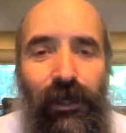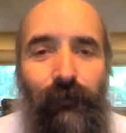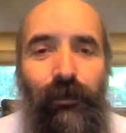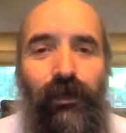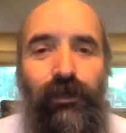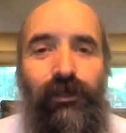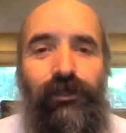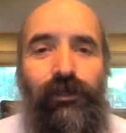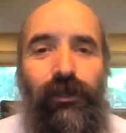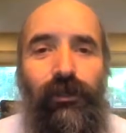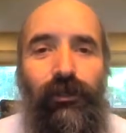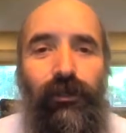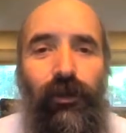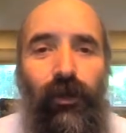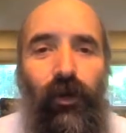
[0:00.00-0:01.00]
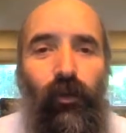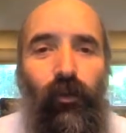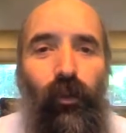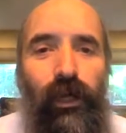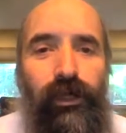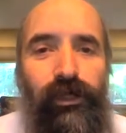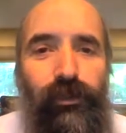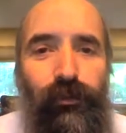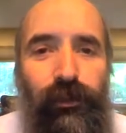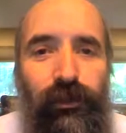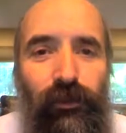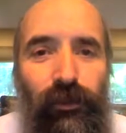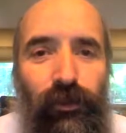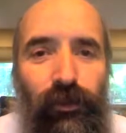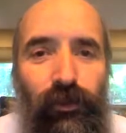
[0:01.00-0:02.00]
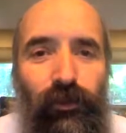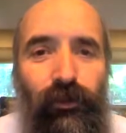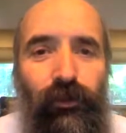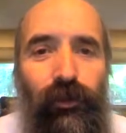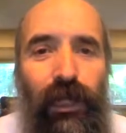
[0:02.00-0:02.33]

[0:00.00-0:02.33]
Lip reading: But also, once we learn